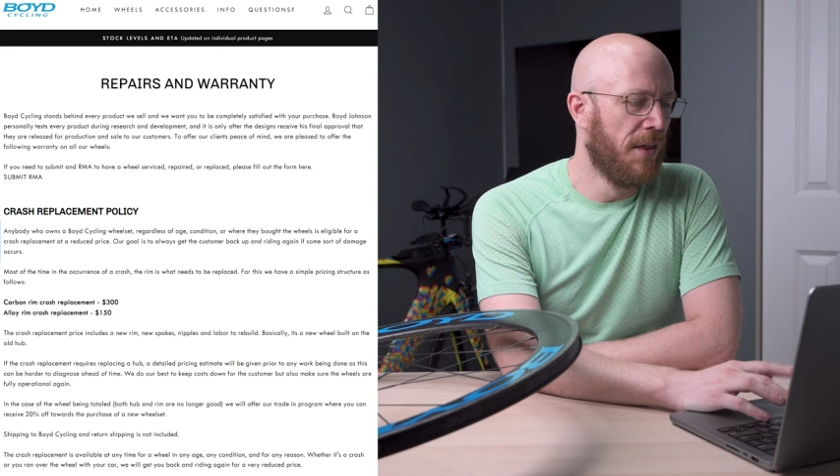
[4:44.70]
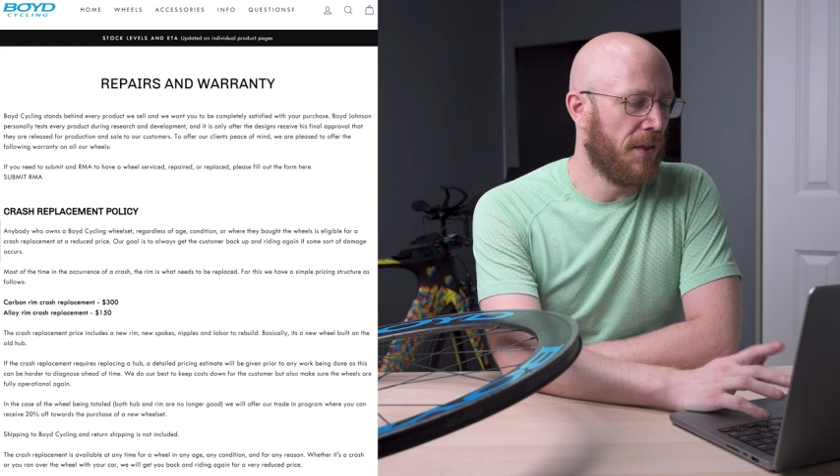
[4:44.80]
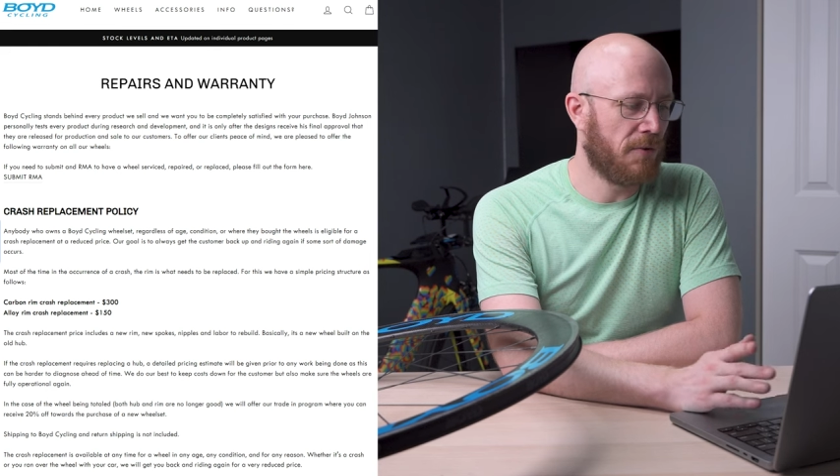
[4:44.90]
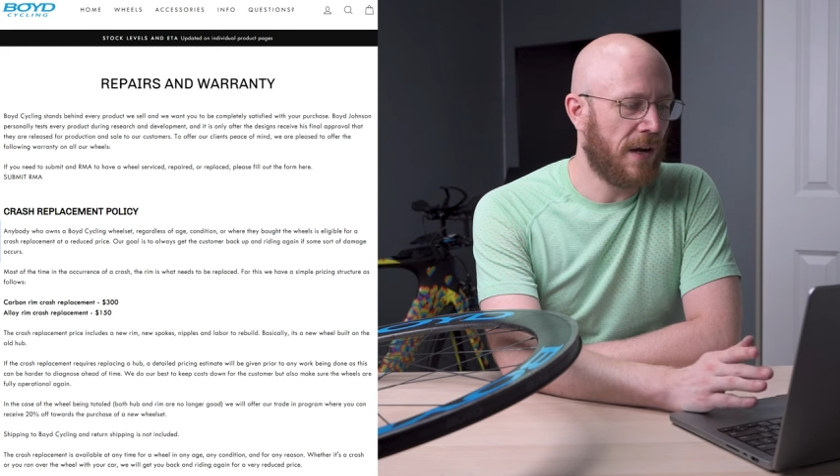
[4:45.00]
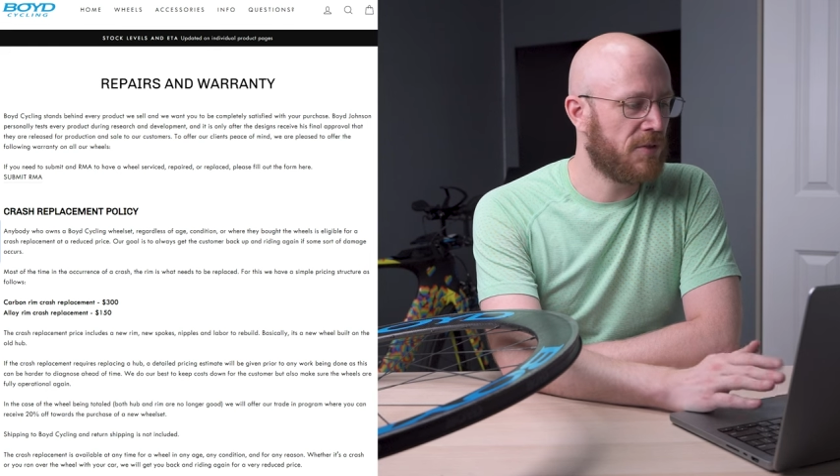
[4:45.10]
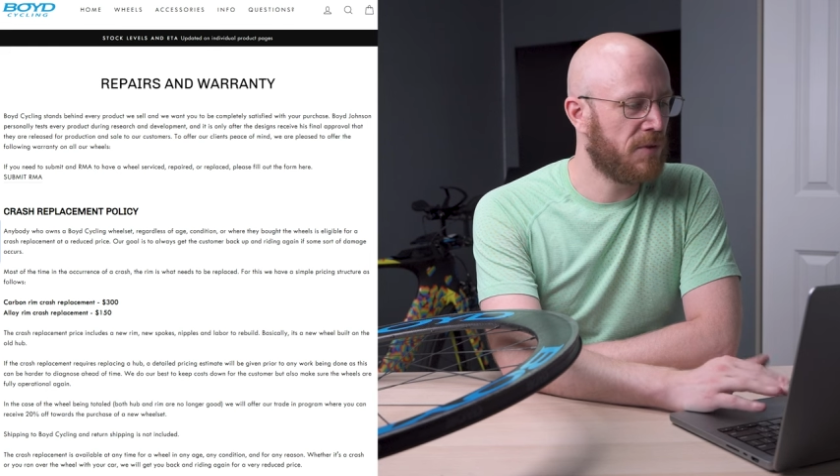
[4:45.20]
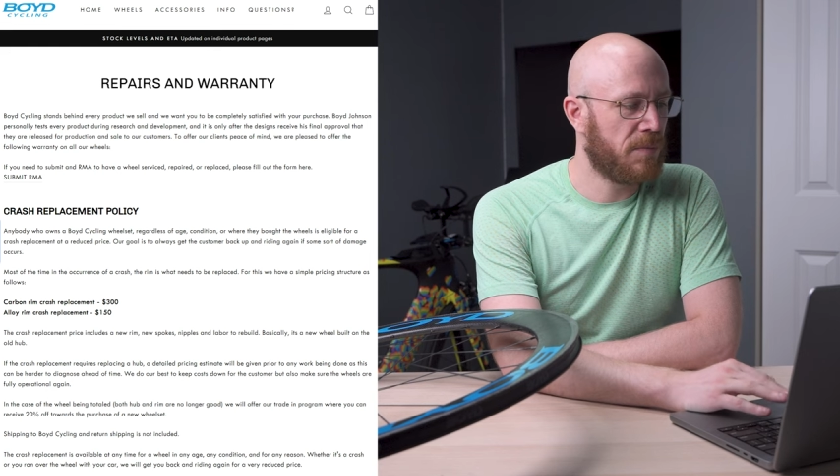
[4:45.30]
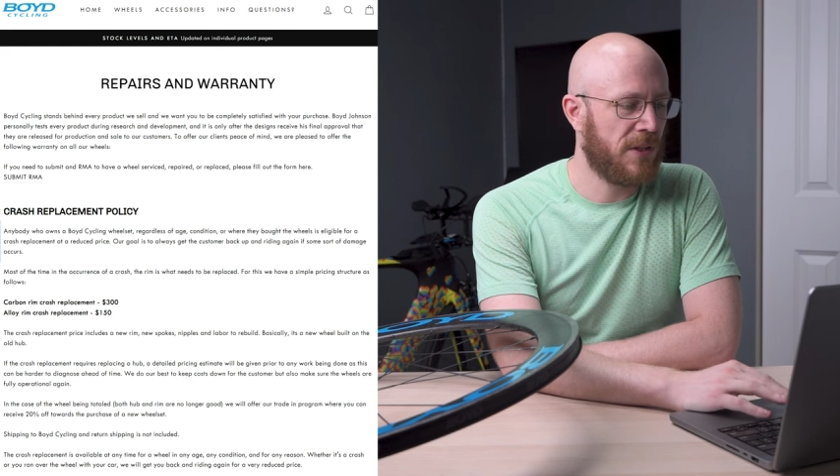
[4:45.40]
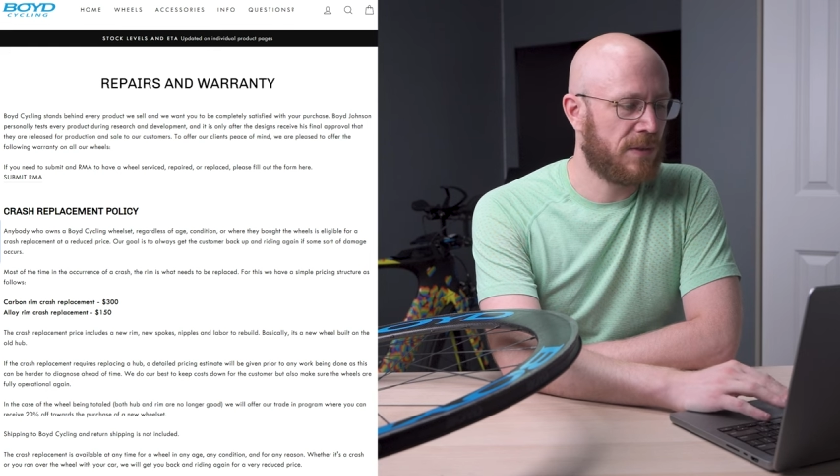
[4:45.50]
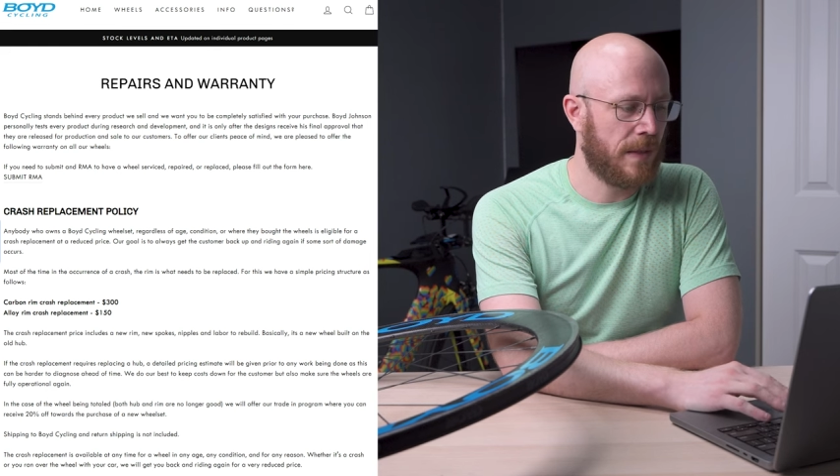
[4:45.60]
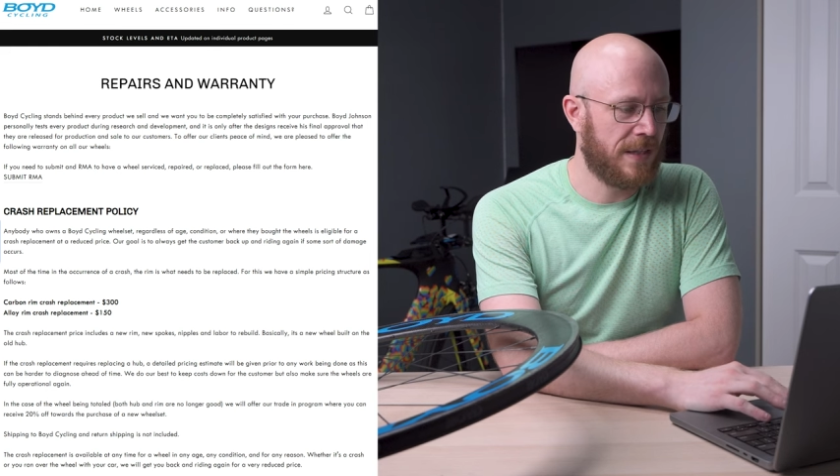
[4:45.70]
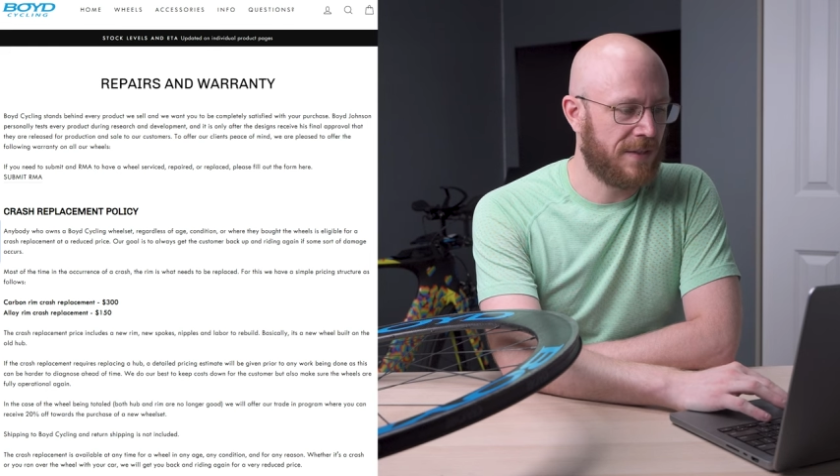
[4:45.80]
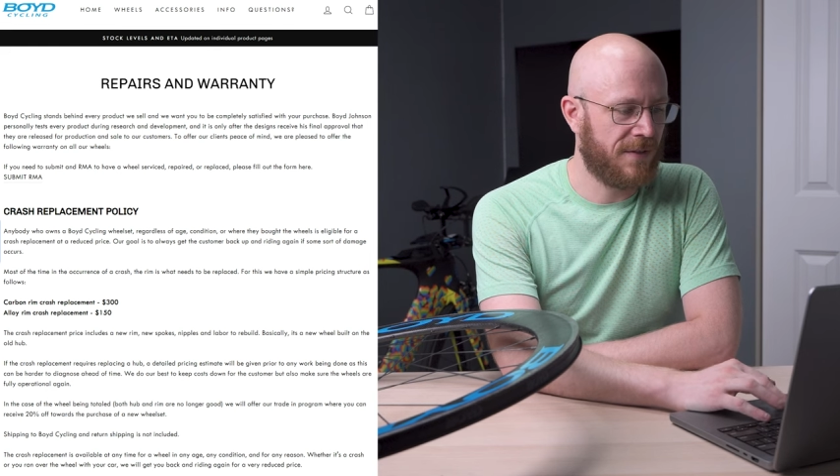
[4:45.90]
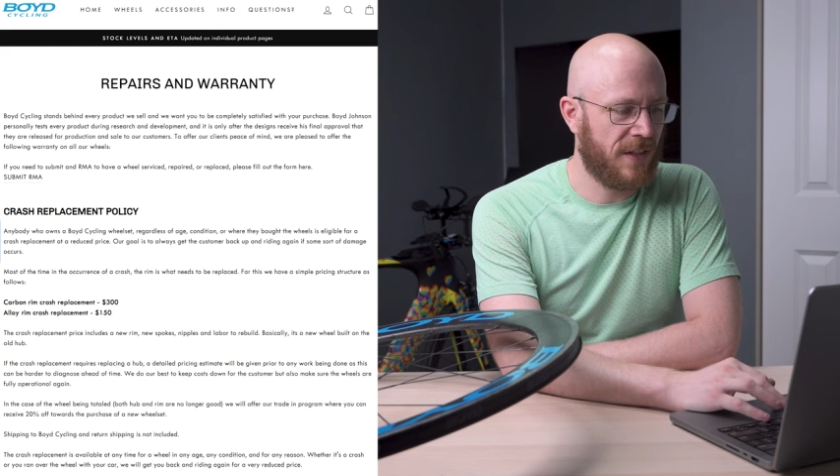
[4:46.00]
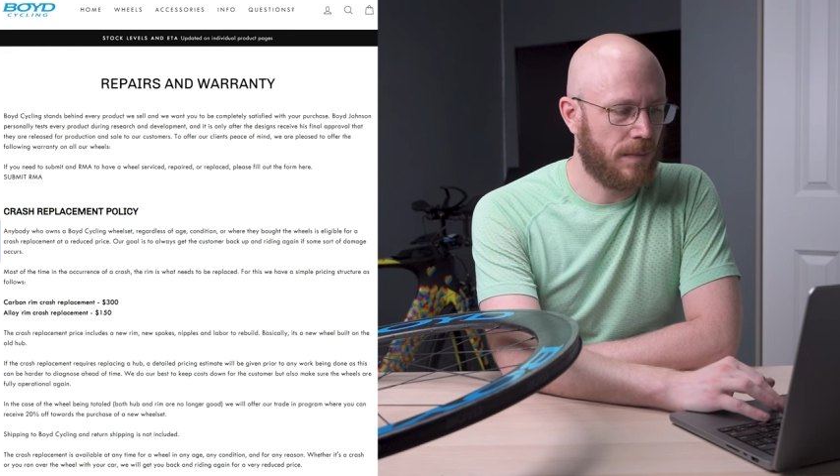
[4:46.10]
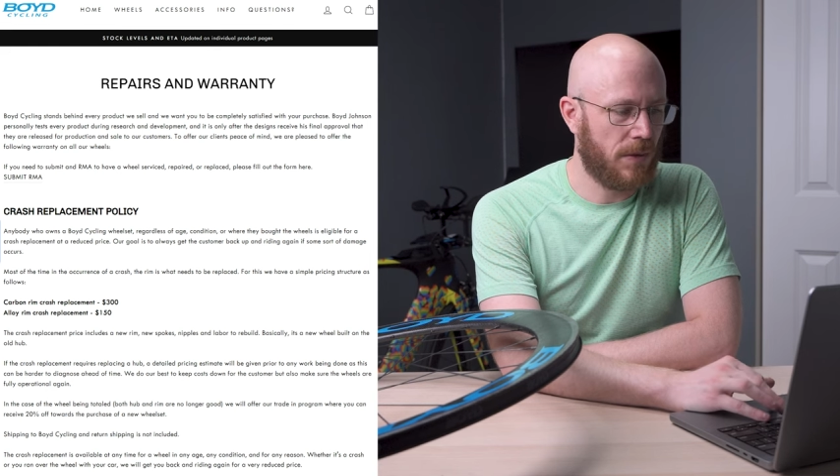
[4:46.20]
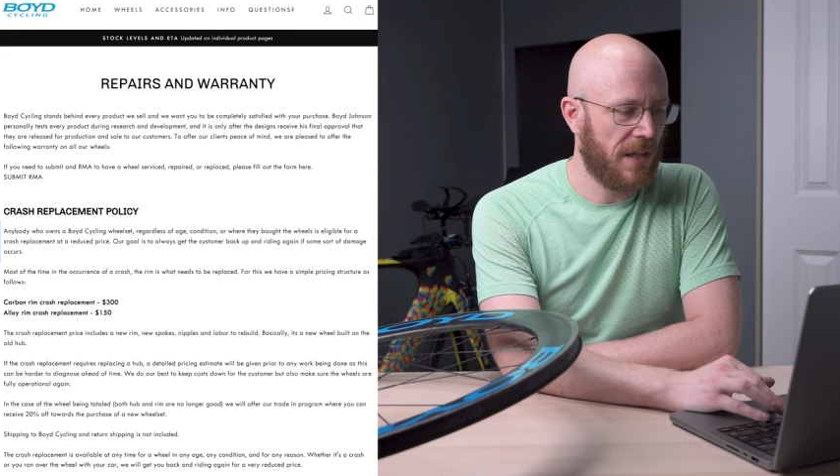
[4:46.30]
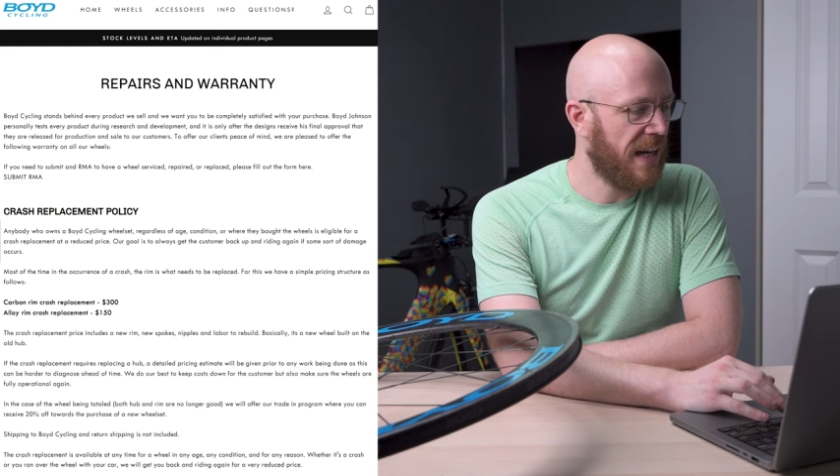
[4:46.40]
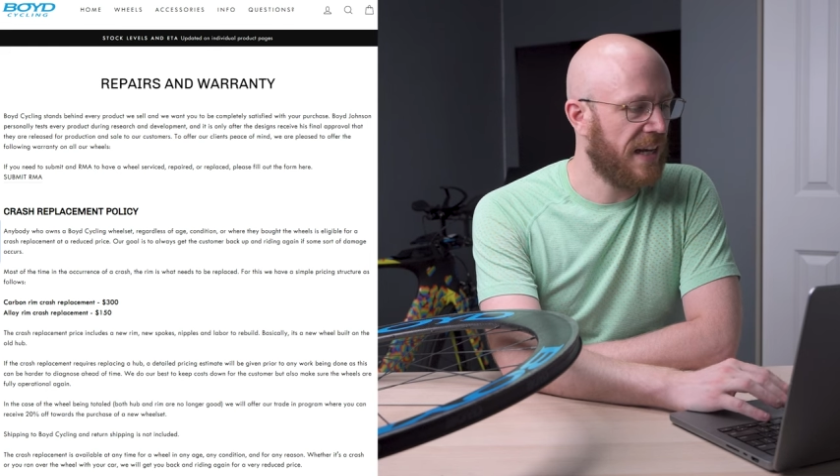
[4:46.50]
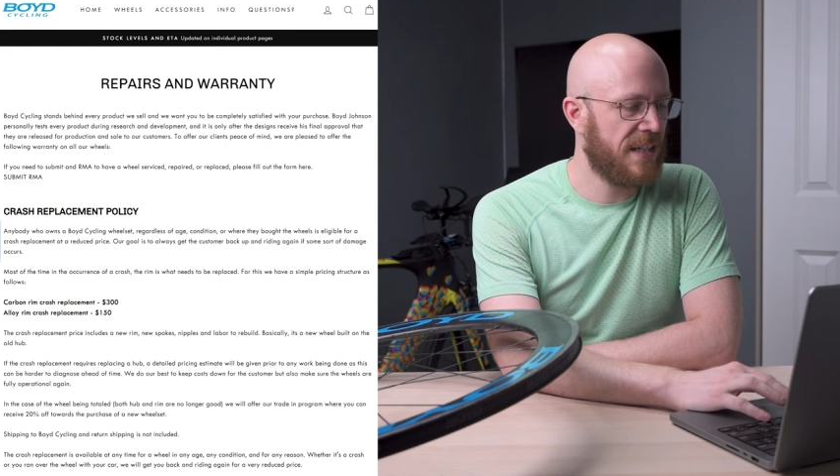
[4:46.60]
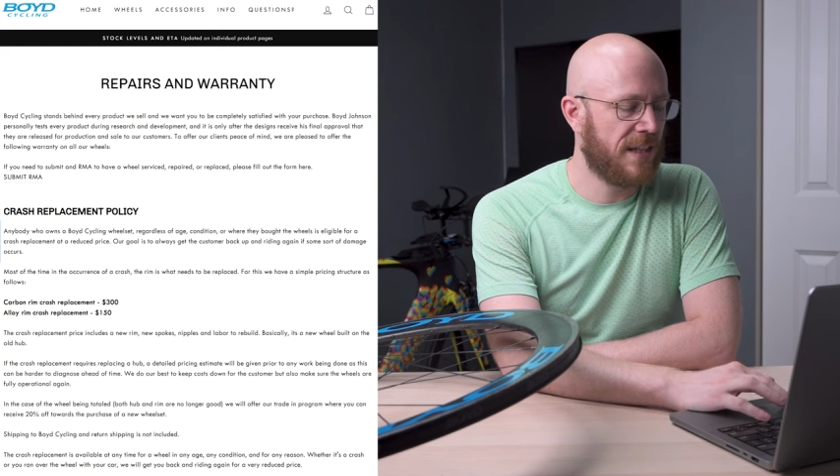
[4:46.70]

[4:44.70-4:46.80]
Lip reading: the crash replacement is available at any